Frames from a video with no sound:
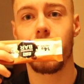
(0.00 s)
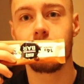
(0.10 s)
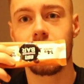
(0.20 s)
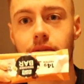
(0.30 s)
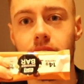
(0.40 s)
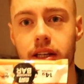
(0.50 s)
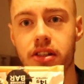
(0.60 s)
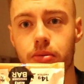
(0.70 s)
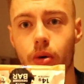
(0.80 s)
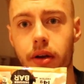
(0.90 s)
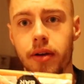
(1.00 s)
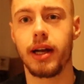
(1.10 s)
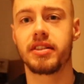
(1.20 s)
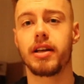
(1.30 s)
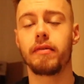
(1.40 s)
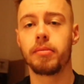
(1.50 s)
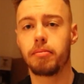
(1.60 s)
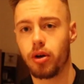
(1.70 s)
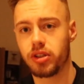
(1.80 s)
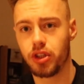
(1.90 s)
I'm giving this one a
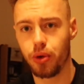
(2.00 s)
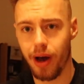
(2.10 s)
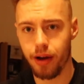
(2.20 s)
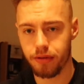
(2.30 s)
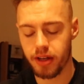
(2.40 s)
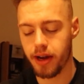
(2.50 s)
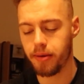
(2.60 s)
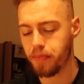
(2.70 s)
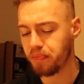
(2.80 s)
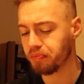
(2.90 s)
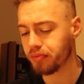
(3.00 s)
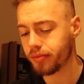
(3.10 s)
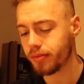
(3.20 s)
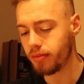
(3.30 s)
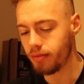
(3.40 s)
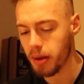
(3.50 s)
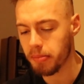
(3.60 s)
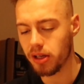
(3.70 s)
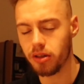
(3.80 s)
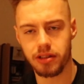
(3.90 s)
7.2 out of 10
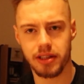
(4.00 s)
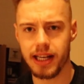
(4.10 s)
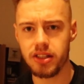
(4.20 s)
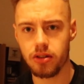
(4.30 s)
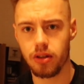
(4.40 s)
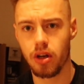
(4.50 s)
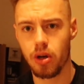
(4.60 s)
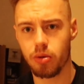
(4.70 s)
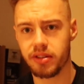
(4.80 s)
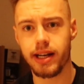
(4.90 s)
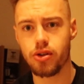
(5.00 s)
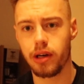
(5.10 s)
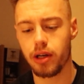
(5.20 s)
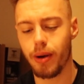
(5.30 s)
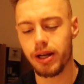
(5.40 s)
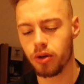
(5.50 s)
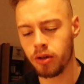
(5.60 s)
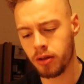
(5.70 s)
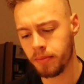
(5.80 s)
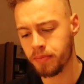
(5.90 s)
because the taste was actually quite
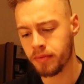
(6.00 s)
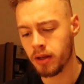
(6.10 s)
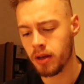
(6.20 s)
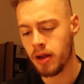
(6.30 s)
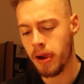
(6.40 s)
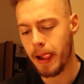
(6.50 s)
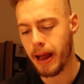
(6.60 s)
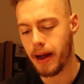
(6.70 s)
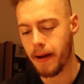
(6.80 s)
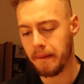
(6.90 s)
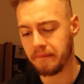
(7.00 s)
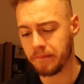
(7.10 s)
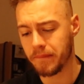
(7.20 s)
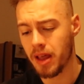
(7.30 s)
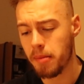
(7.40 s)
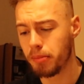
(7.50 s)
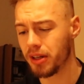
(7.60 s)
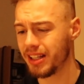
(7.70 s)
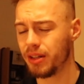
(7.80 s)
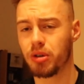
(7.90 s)
good,
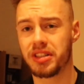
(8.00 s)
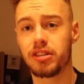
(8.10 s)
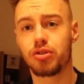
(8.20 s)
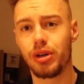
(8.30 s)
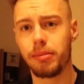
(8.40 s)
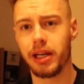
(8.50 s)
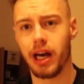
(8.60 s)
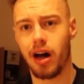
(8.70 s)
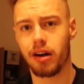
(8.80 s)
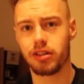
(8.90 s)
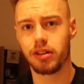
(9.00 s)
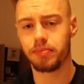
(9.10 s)
but it was extremely hard